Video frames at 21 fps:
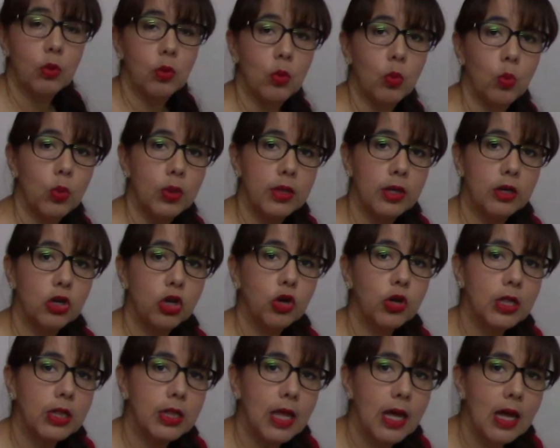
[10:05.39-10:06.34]
When they're
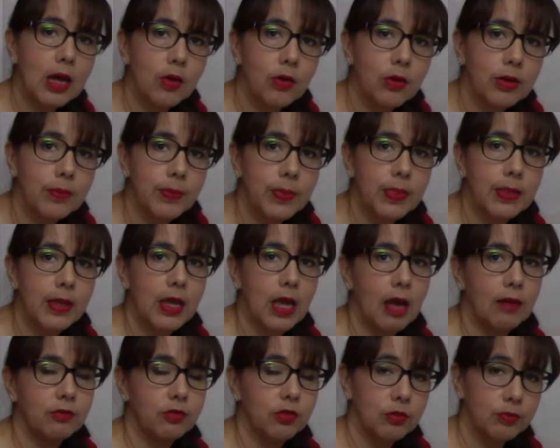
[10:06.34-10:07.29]
going down, they
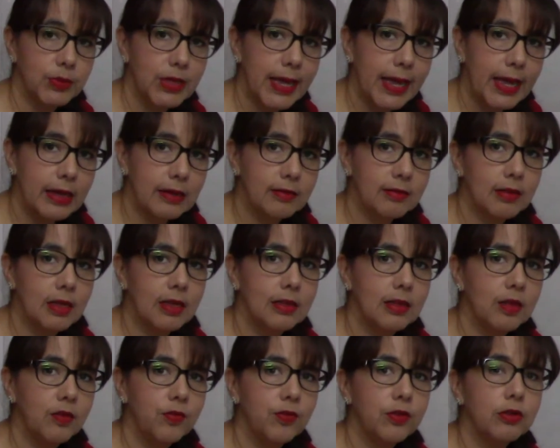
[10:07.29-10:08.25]
have some tanks and
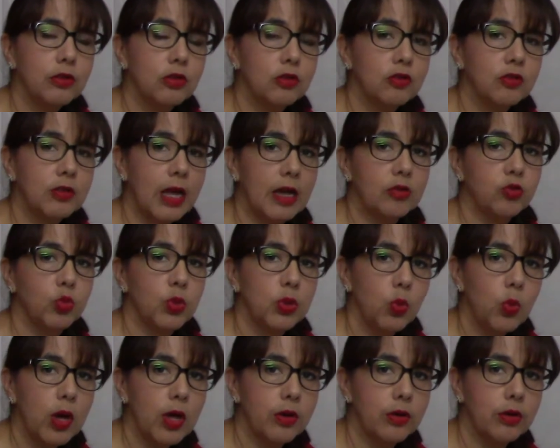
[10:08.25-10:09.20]
they fill those tanks with
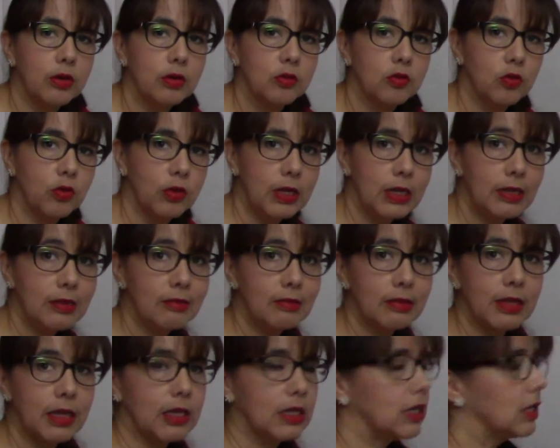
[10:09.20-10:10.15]
water. So it is
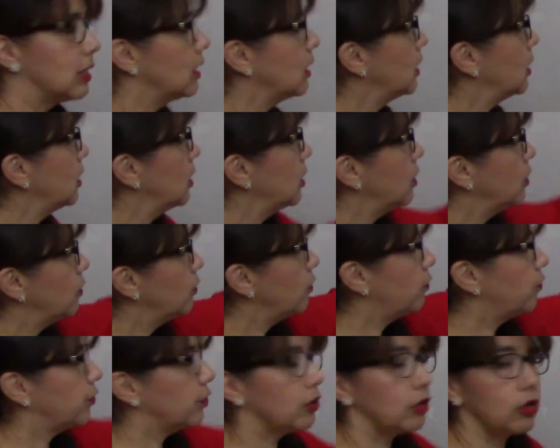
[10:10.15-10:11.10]
like you
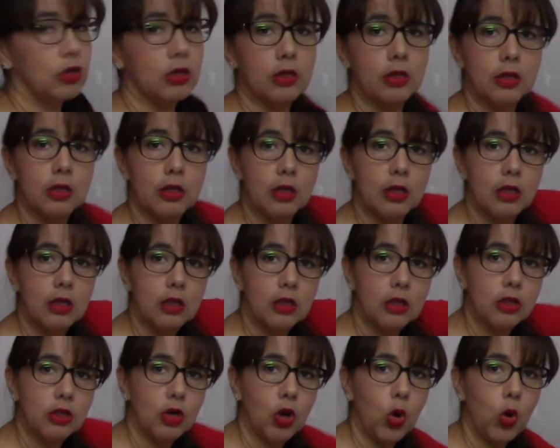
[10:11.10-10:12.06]
fill
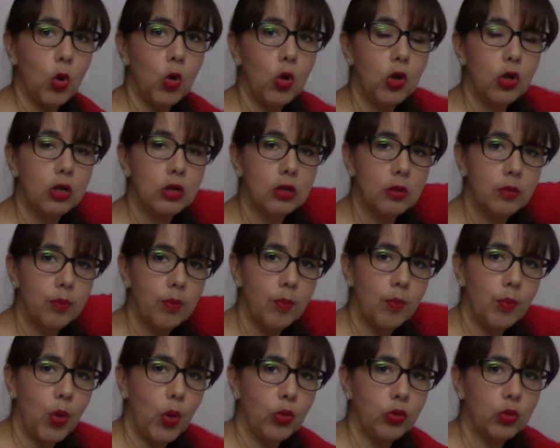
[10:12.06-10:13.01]
the whole
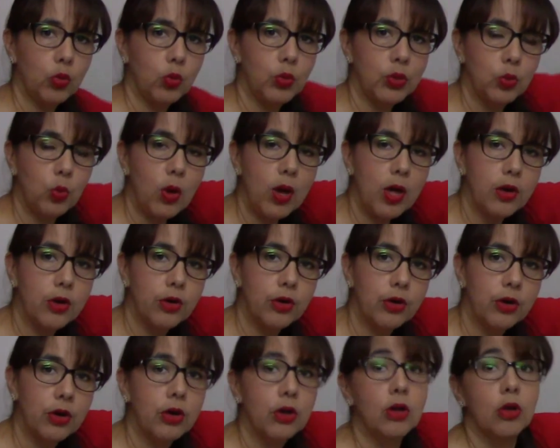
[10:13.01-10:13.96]
boat with
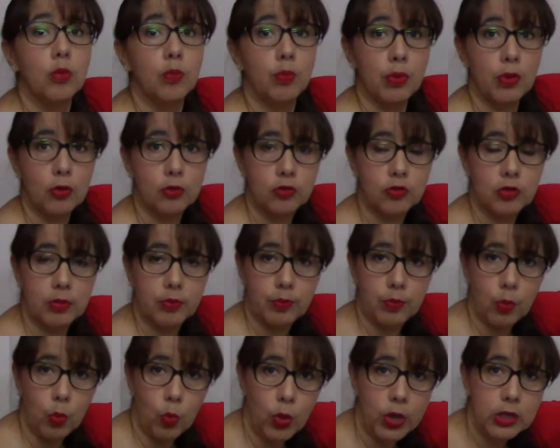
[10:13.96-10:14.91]
water plus the
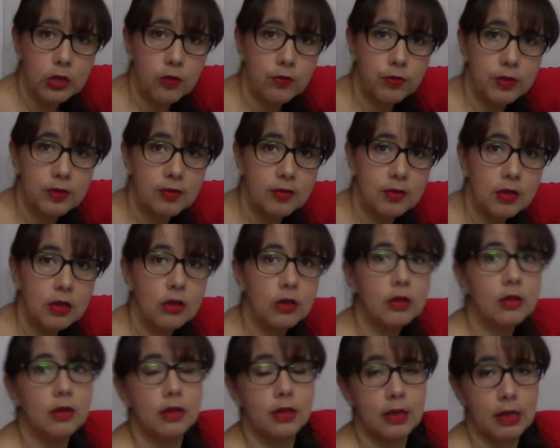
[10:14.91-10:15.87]
weight of the
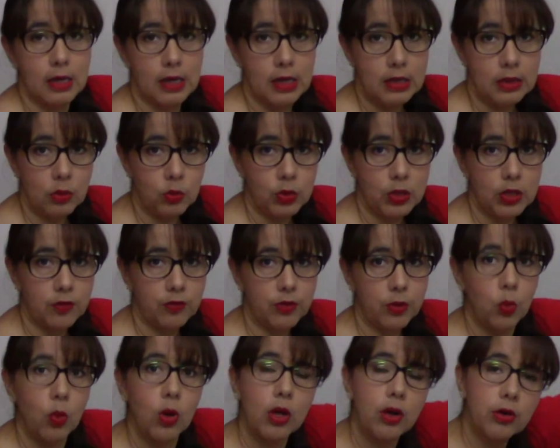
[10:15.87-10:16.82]
steel and the weight of the
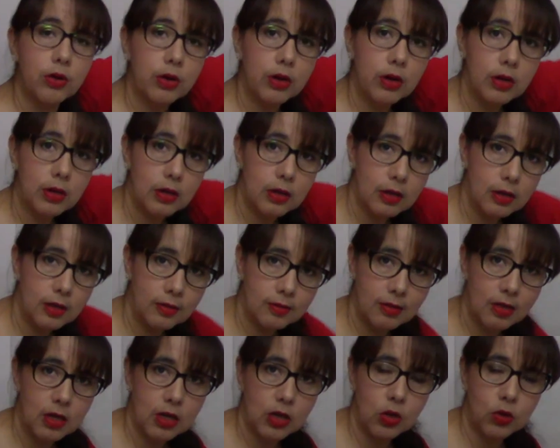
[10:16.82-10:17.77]
water, it's
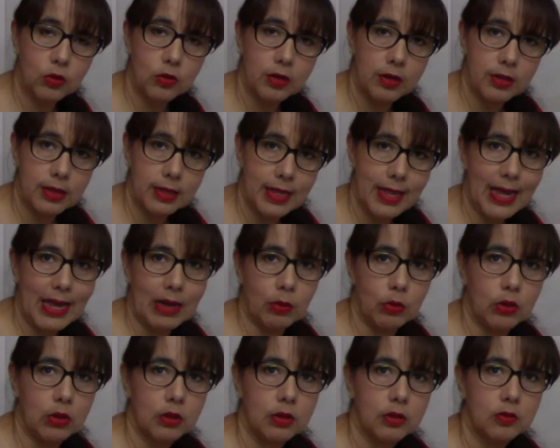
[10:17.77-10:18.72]
gonna go down.
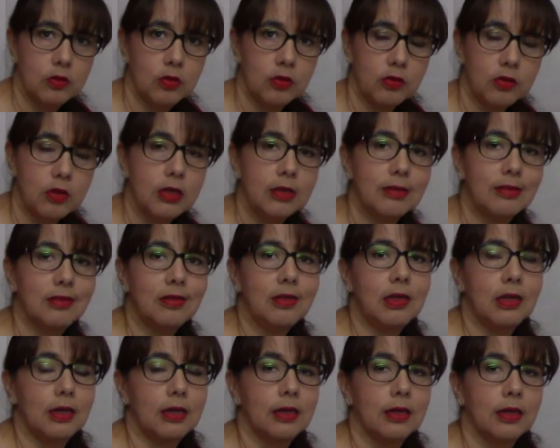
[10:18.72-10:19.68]
So it's gonna
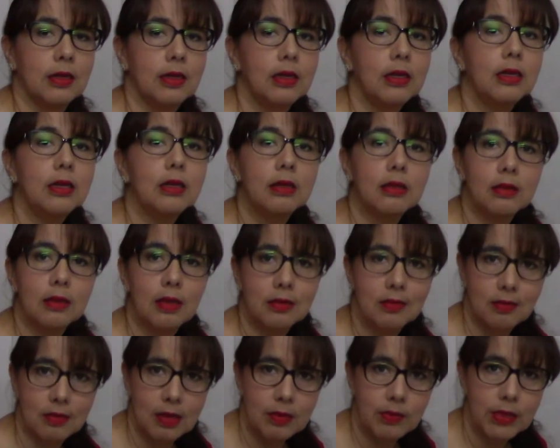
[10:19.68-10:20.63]
sink. That
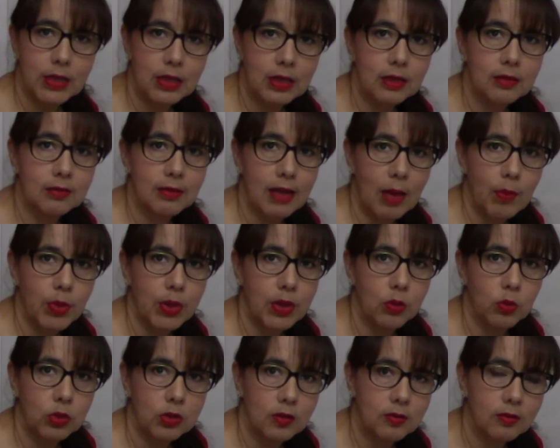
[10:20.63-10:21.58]
same thing is happening
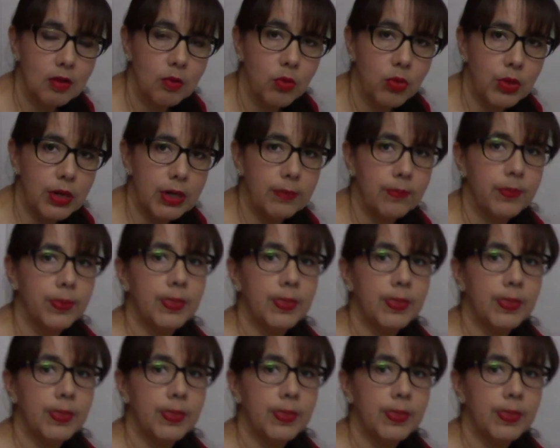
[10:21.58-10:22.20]
with the submarine.